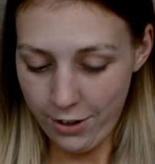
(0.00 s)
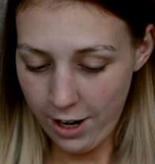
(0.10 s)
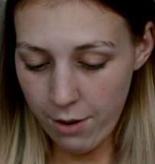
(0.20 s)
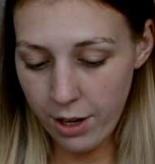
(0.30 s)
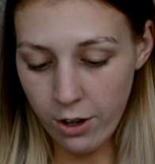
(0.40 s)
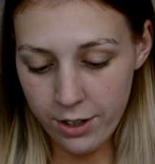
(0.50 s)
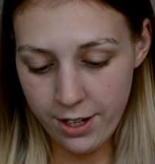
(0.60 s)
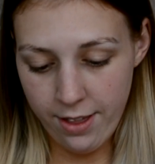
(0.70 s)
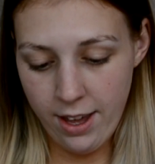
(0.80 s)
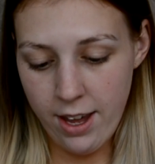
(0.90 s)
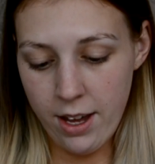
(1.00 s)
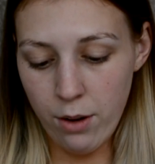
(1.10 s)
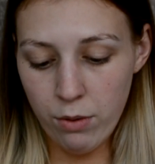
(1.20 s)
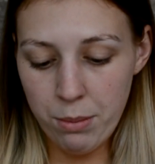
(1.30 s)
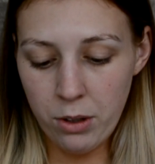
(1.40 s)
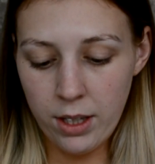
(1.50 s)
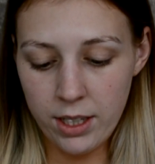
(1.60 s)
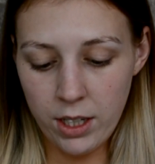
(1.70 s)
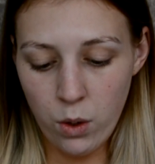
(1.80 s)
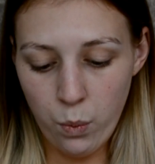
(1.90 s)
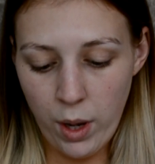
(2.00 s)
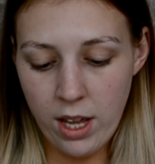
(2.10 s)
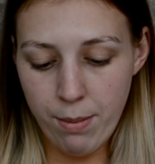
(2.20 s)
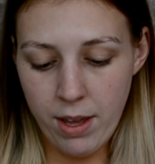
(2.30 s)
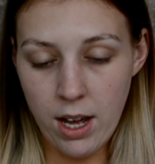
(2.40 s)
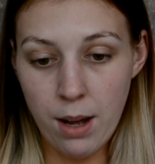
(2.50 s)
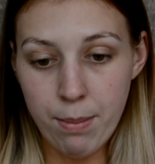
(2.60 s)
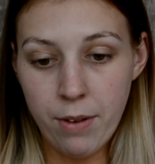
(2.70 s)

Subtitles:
so now we got the Rimmel London Wake Me Up